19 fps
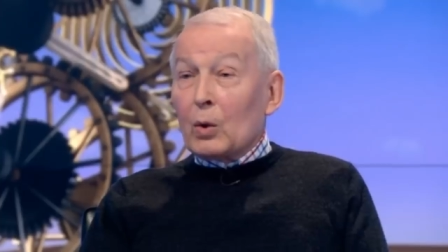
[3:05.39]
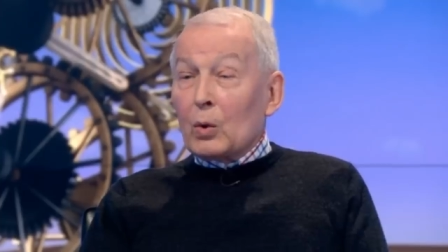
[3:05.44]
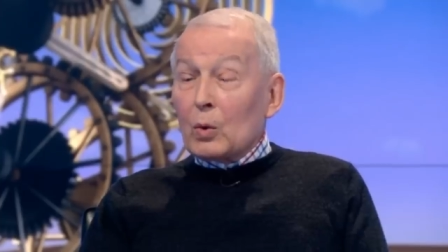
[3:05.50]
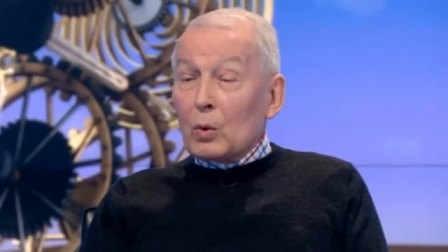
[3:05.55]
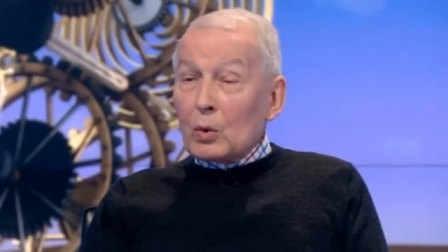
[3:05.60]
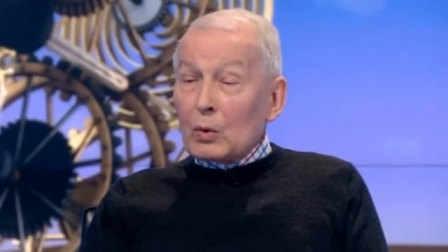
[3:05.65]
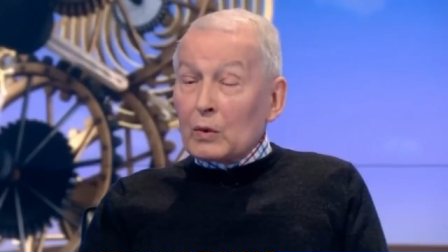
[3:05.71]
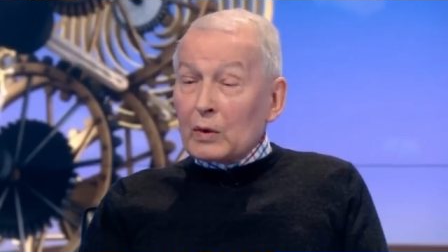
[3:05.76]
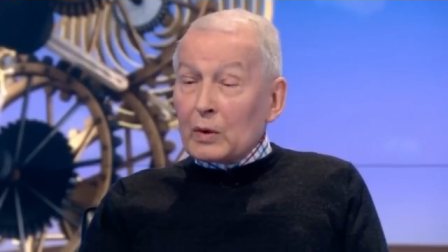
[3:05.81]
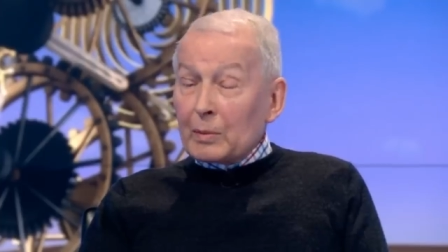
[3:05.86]

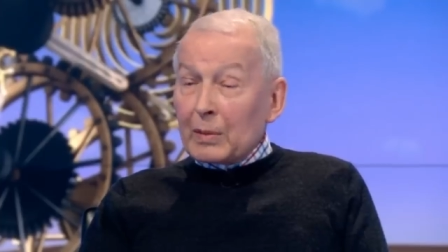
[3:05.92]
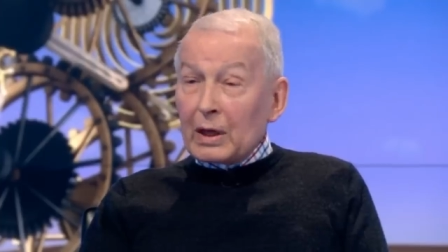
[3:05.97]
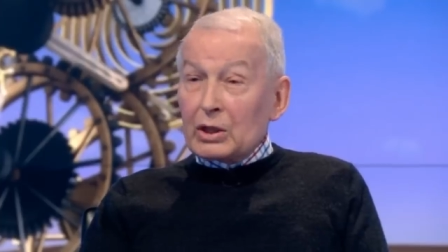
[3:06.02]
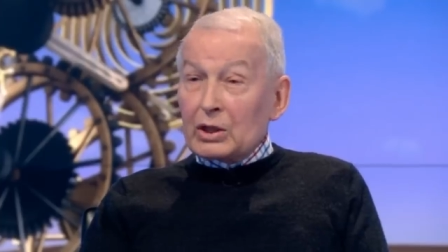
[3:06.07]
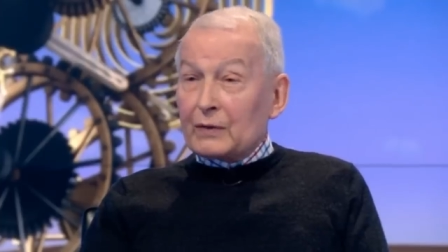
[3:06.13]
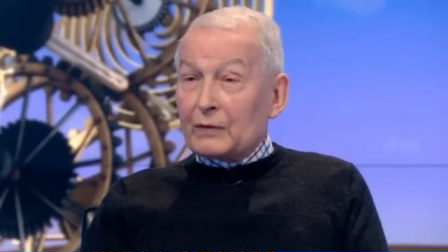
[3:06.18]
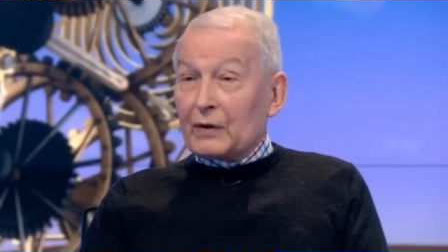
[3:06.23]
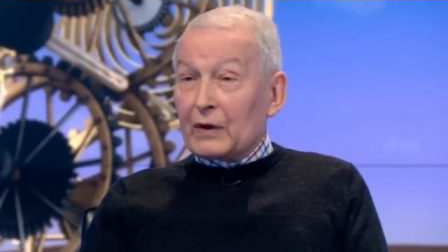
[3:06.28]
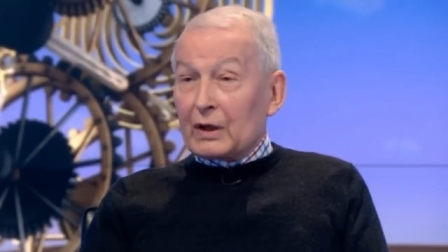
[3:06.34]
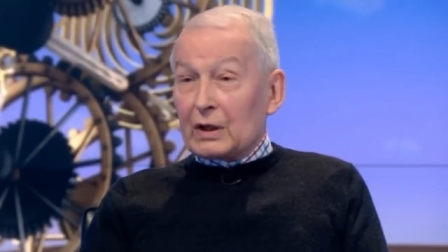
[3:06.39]
All the
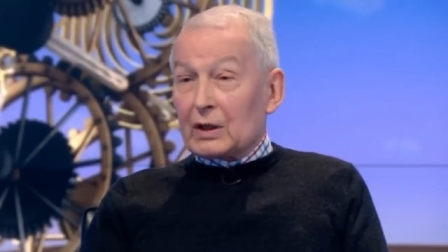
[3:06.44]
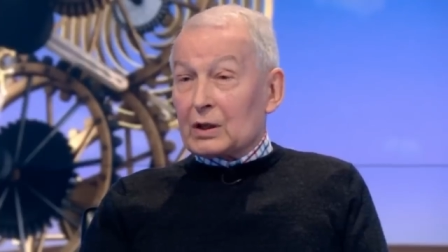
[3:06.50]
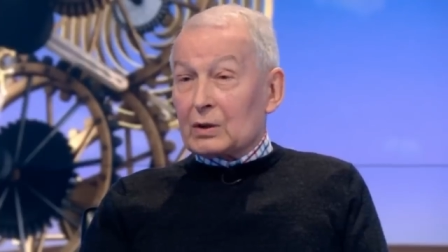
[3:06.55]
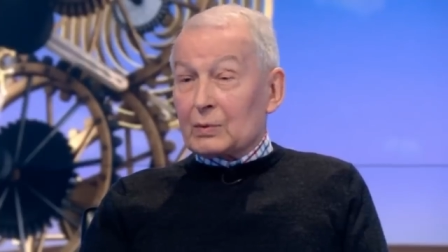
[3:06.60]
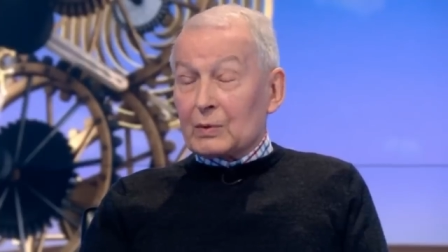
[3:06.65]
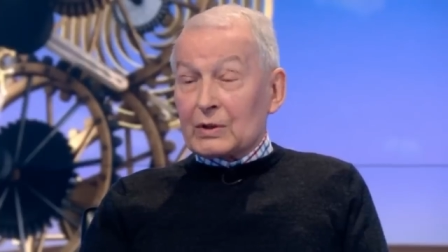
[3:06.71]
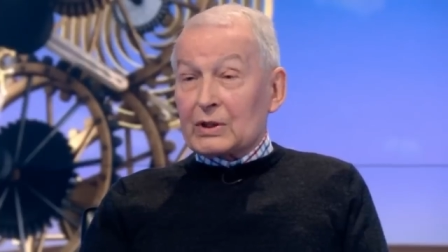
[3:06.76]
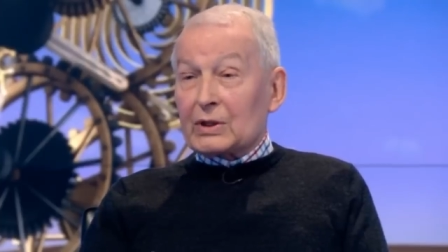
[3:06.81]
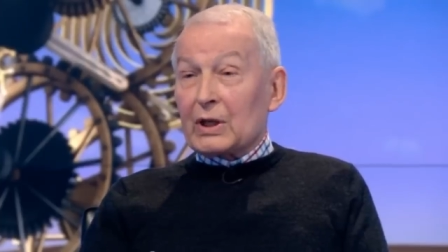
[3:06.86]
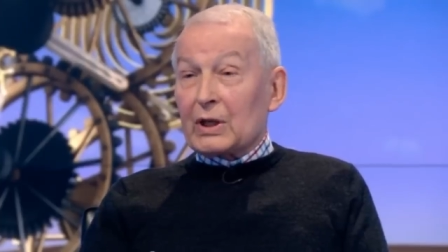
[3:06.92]
major
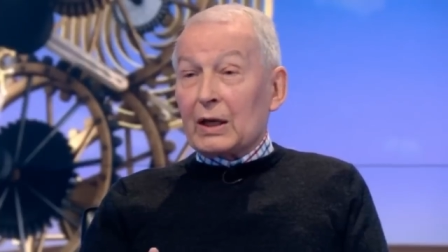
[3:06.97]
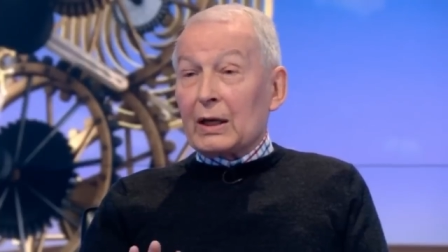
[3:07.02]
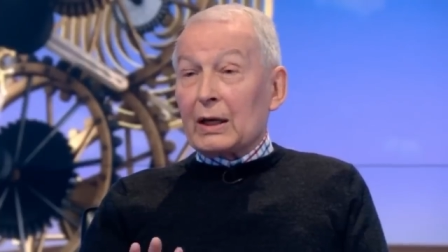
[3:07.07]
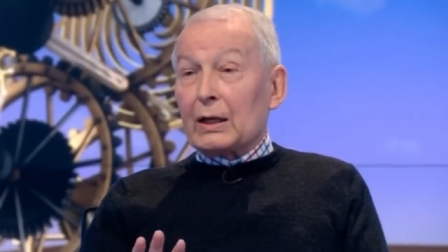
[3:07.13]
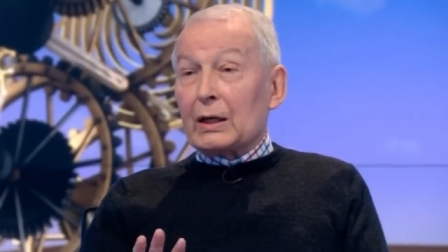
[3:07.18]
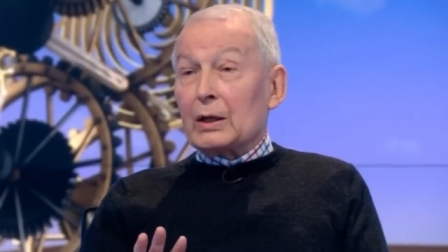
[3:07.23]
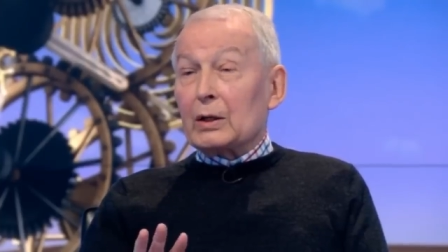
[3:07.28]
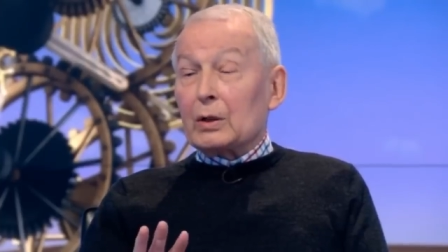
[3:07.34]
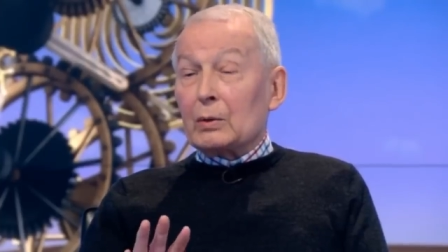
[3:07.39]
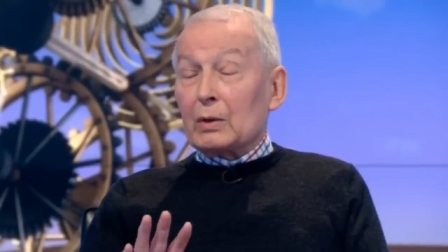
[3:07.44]
figures were
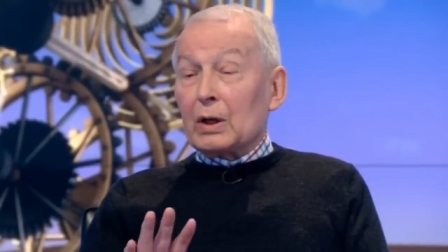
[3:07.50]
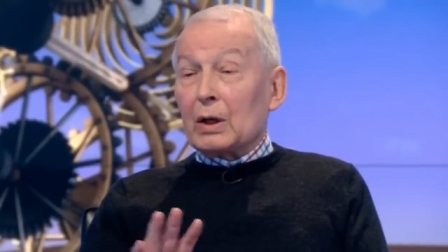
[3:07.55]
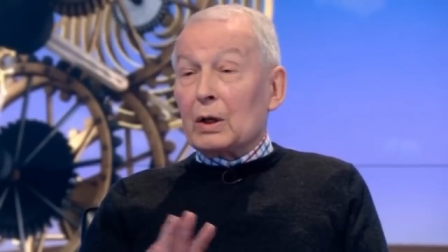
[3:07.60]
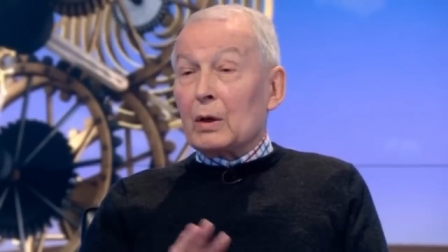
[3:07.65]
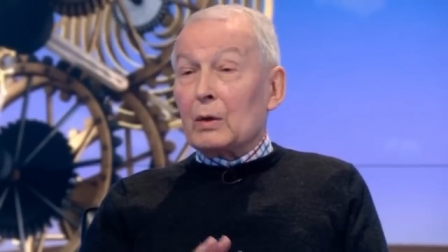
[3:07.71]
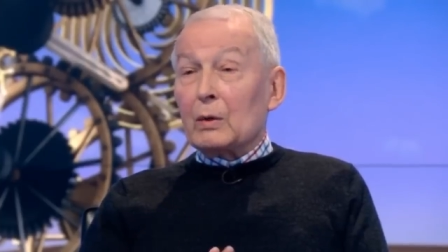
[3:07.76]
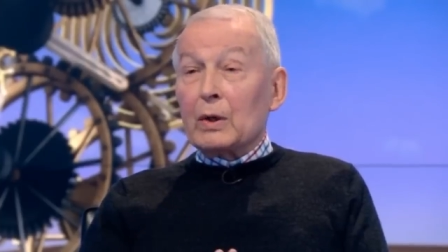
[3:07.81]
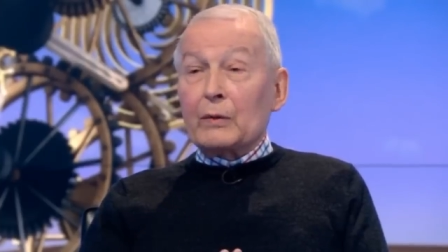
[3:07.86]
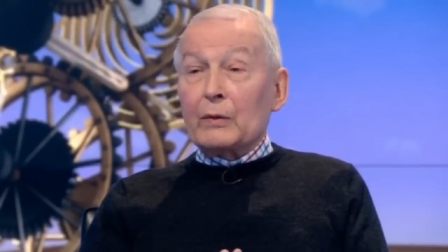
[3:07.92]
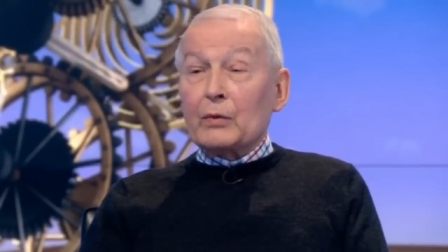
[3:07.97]
saying, you know,